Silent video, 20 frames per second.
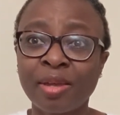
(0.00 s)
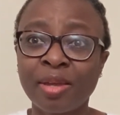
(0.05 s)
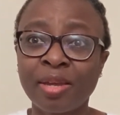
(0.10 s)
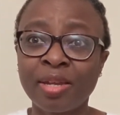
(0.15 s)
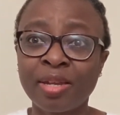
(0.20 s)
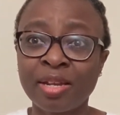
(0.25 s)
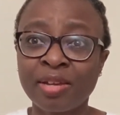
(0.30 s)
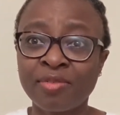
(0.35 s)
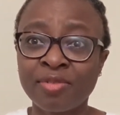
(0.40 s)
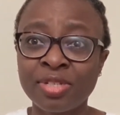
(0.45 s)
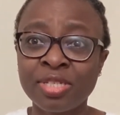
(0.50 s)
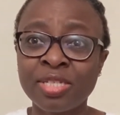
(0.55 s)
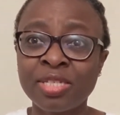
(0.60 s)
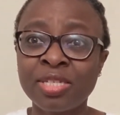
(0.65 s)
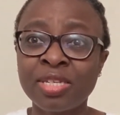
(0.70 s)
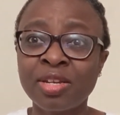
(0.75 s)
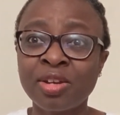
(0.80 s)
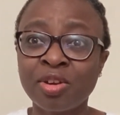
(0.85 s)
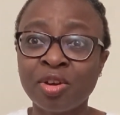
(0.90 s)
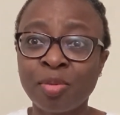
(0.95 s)
a
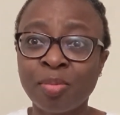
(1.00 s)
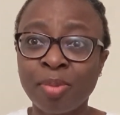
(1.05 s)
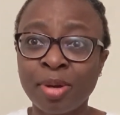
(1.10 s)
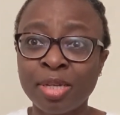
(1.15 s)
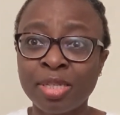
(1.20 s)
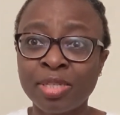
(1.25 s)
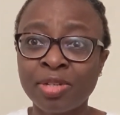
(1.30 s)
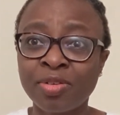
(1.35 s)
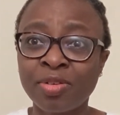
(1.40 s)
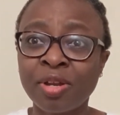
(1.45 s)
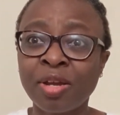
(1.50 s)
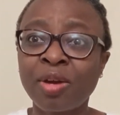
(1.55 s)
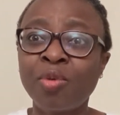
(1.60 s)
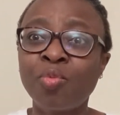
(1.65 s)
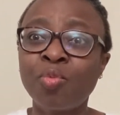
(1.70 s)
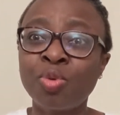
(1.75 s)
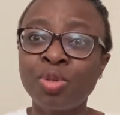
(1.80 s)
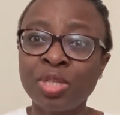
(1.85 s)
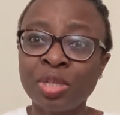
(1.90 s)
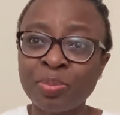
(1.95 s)
diversity in gut bacteria
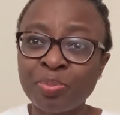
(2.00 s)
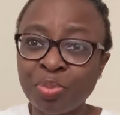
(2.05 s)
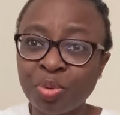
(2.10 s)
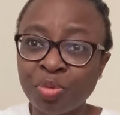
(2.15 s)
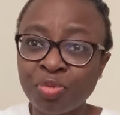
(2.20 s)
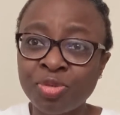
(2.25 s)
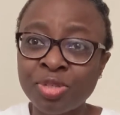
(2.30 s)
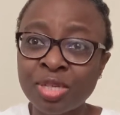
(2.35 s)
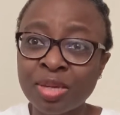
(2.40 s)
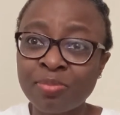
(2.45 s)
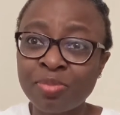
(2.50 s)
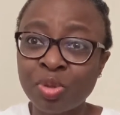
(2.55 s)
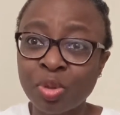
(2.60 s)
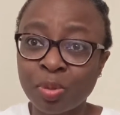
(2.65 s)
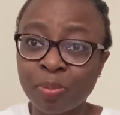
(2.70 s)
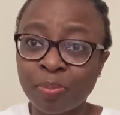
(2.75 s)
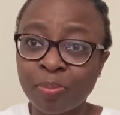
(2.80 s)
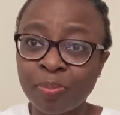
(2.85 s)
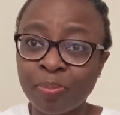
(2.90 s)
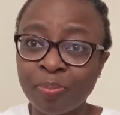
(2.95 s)
would improve
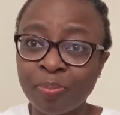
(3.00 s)
symptom